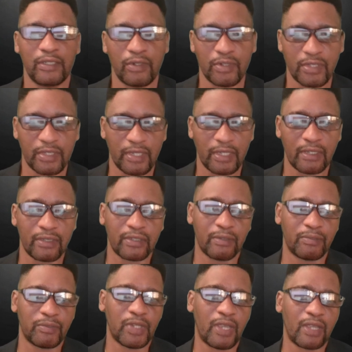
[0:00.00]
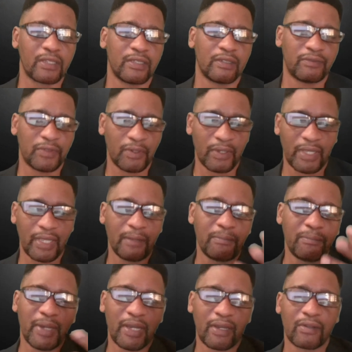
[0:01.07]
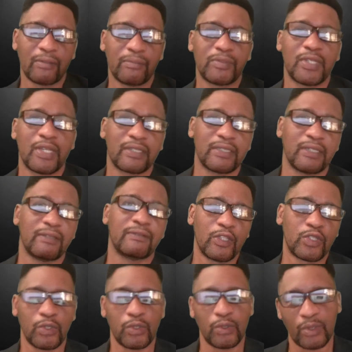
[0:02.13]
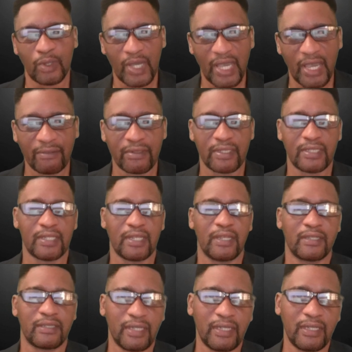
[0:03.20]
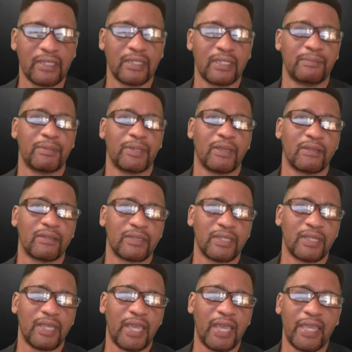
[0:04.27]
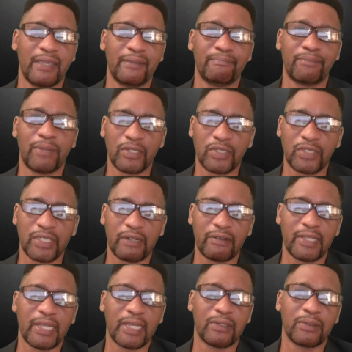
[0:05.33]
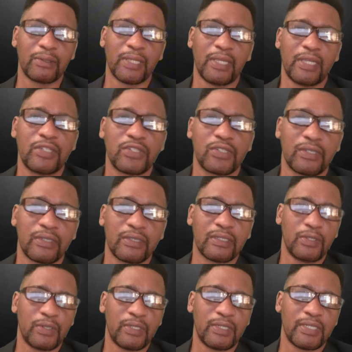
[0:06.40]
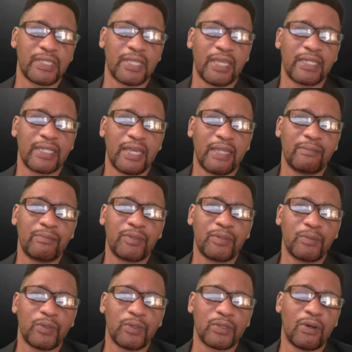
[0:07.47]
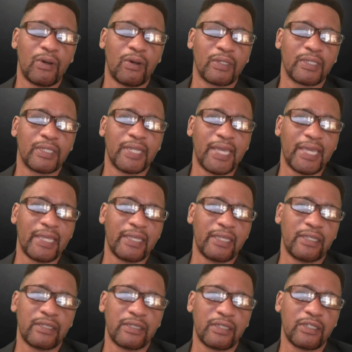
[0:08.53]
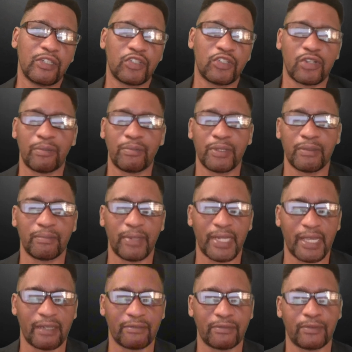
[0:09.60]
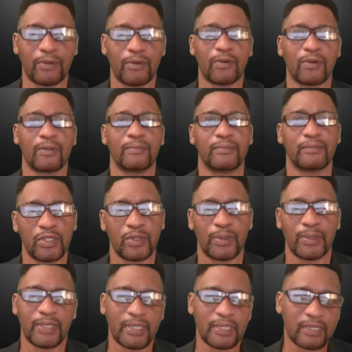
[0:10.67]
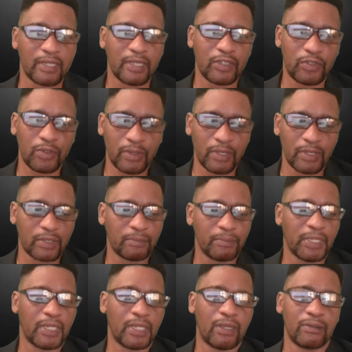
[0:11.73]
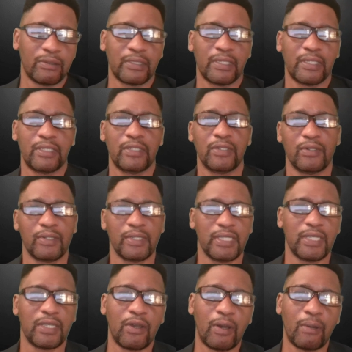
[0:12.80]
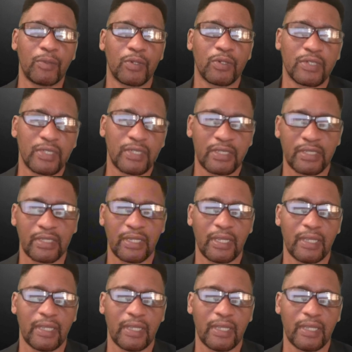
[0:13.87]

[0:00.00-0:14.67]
your sales objective, your impact objective. So you now have to start thinking about high budgetary allocation to design and promote online shopping platform. So in this case, you need to build out your e-commerce